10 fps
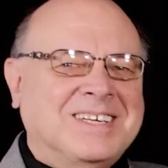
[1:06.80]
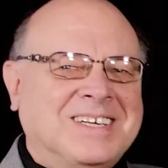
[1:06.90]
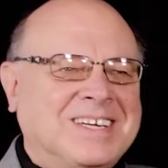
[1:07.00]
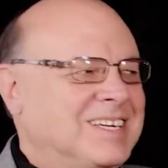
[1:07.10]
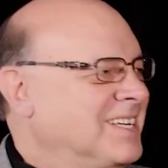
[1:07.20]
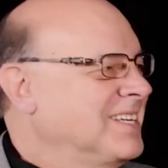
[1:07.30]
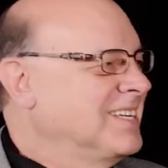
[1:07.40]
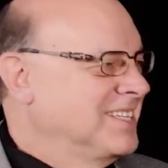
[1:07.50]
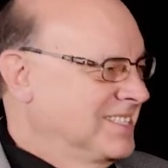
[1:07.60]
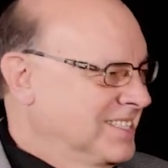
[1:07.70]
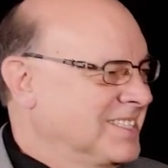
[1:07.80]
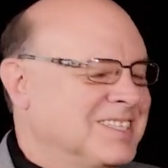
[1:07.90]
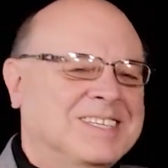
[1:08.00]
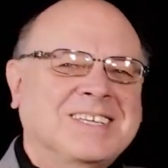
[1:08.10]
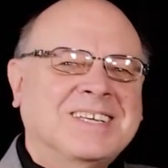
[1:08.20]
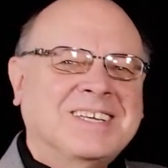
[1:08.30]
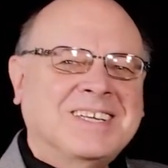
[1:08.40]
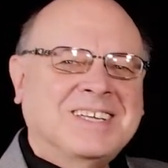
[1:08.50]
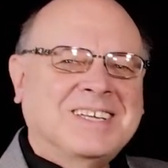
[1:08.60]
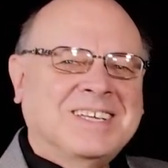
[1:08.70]

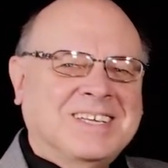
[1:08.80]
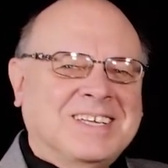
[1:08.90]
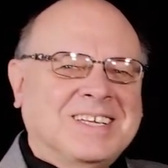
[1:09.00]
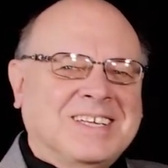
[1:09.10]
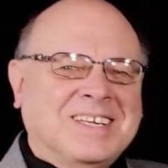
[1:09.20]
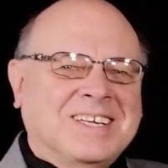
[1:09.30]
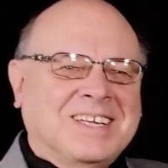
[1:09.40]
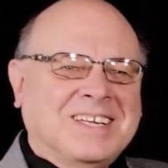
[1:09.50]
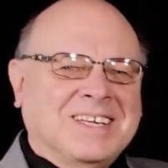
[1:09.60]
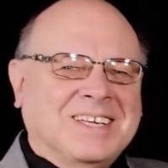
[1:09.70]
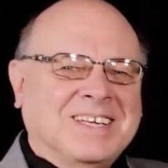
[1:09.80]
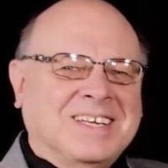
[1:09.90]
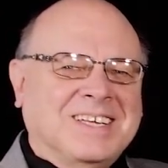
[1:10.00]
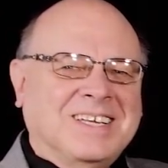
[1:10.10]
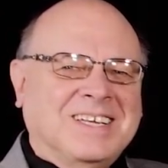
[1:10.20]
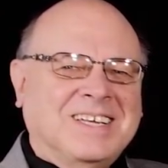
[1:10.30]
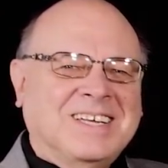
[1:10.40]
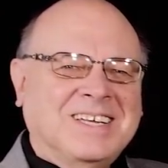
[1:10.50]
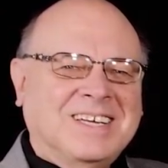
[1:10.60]
[no speech]